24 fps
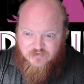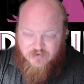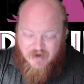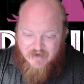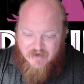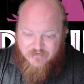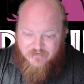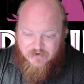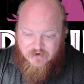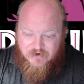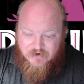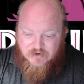
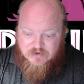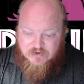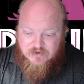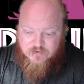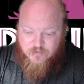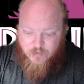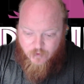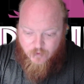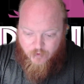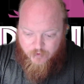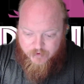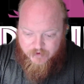Raveners,
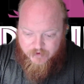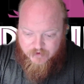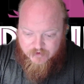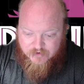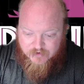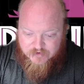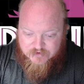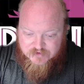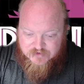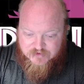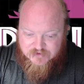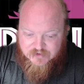
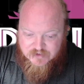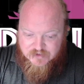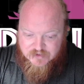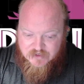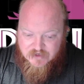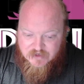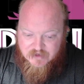Warriors,